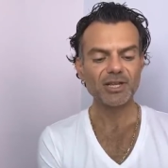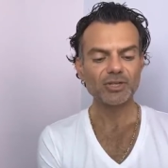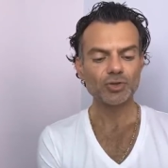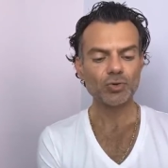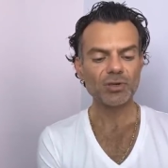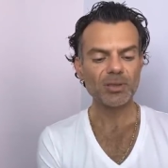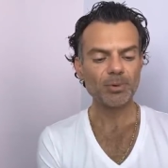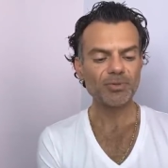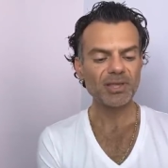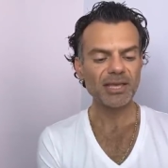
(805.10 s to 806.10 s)
drawing
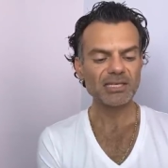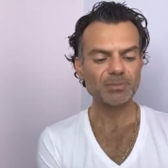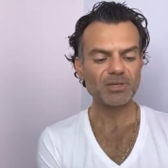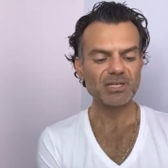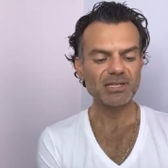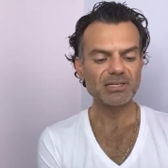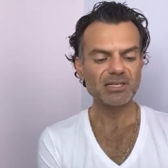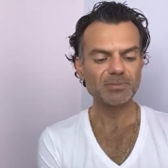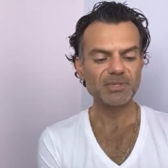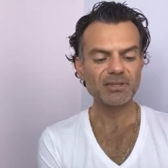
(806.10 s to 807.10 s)
upon the expertise
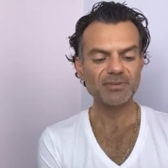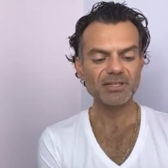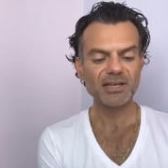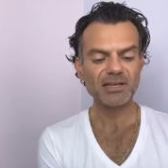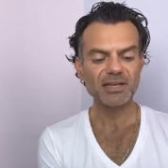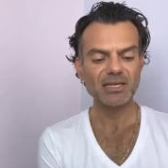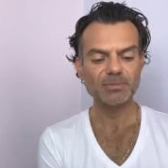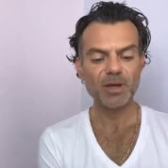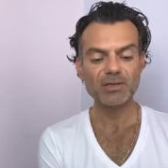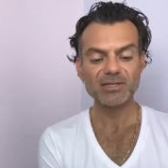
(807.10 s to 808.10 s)
and specific techniques
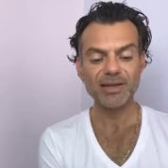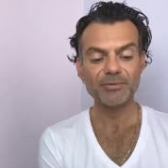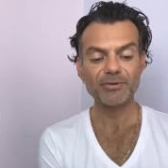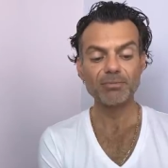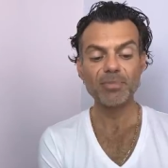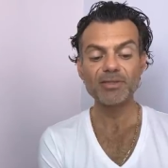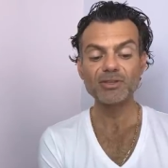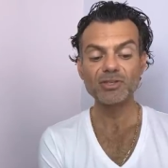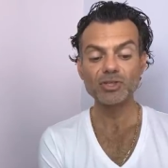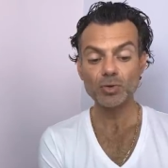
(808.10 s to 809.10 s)
passed down from mother
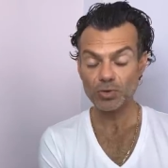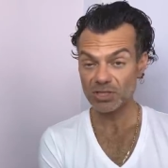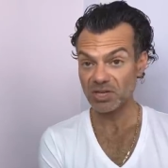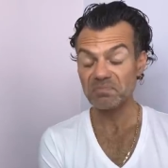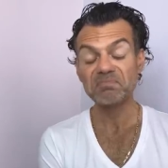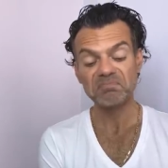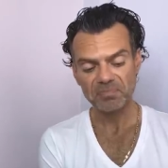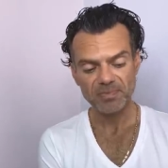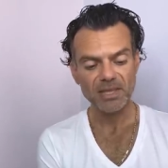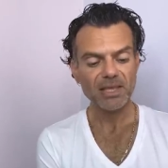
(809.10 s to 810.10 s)
to daughter.
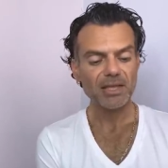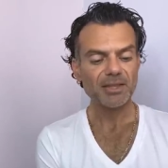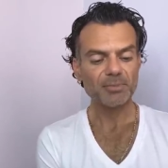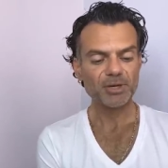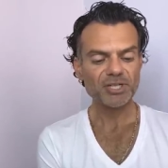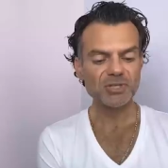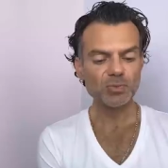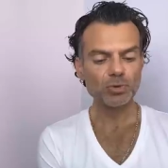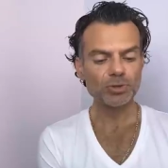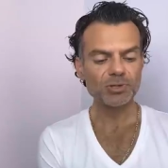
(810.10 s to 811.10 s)
The precious
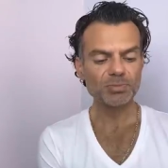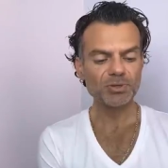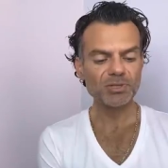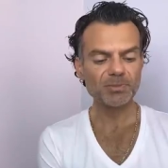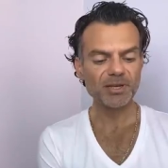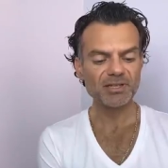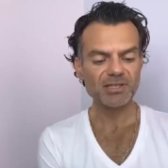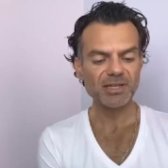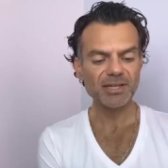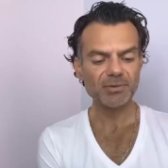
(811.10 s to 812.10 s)
water is produced by
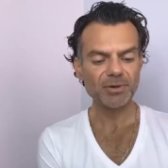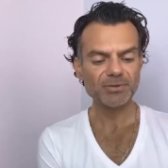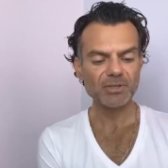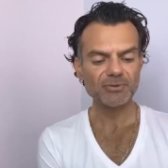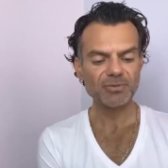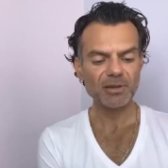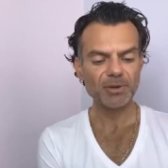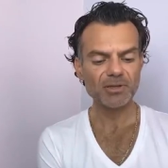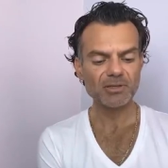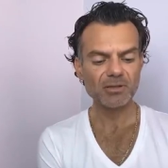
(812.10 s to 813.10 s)
distilling the roses from their
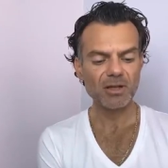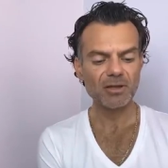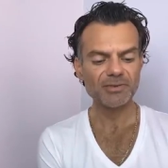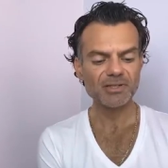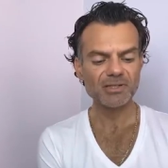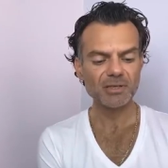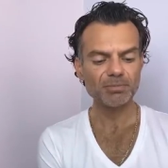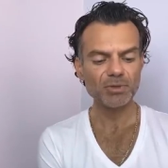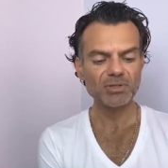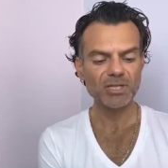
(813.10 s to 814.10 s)
personal harvests, a
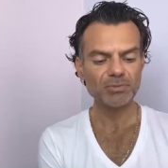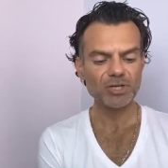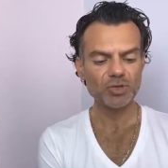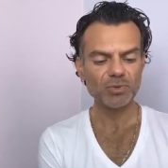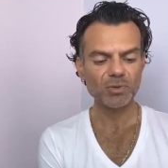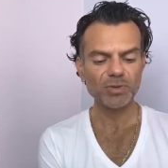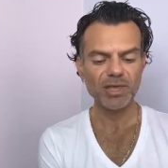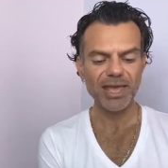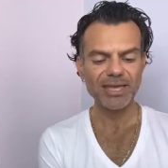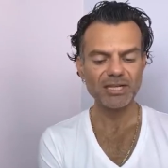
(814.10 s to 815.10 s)
beauty ritual with
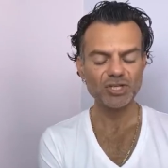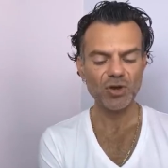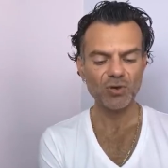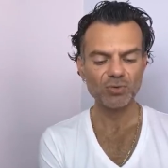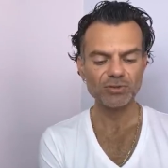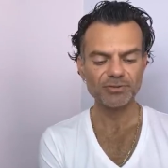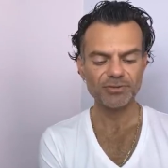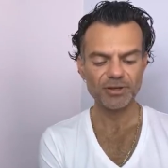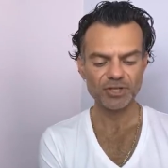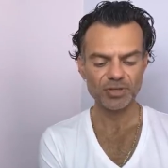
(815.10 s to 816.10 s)
age old
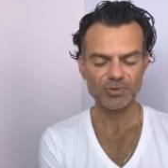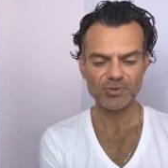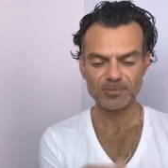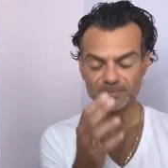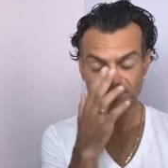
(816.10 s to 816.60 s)
virtues.